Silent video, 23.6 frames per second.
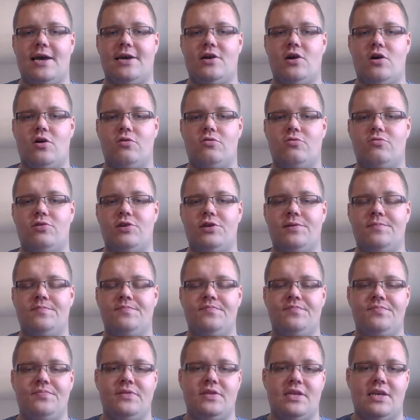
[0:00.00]
code,
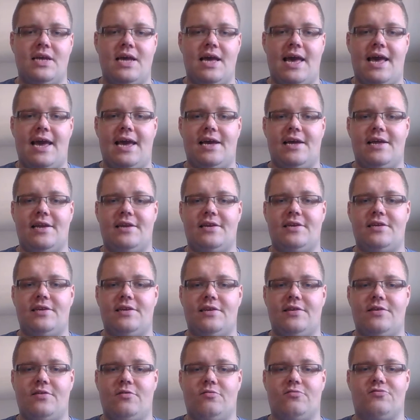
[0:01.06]
and
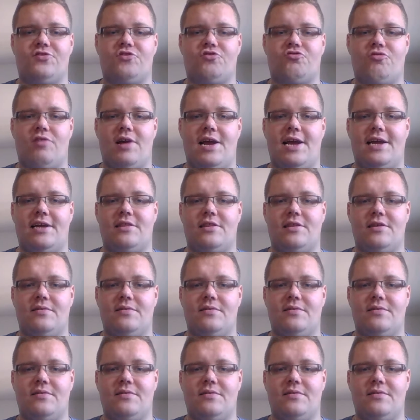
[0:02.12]
your strength,